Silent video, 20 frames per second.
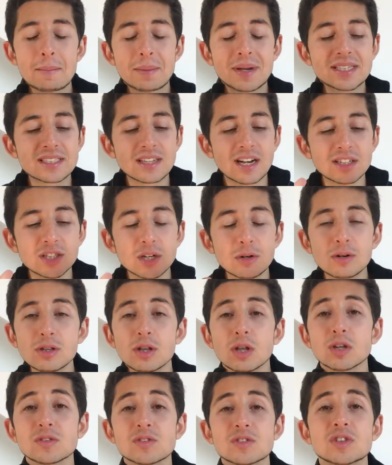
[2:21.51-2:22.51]
because I know a
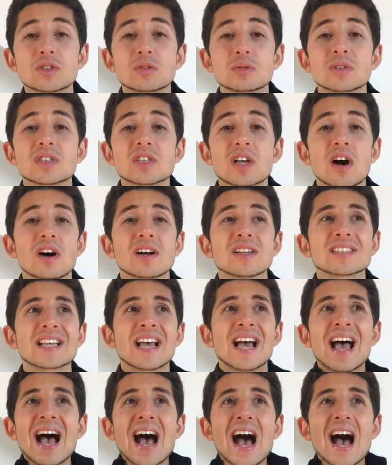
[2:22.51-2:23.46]
lot of students ask,